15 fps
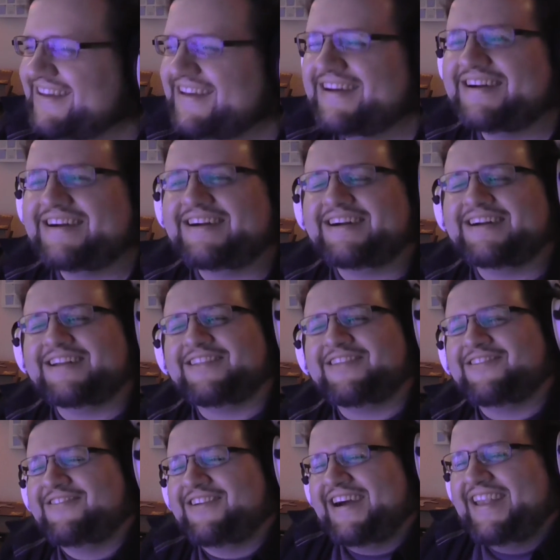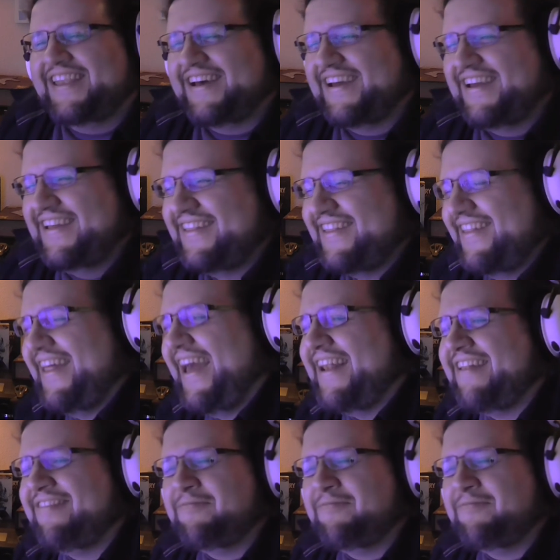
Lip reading: Ah, Twilight. That is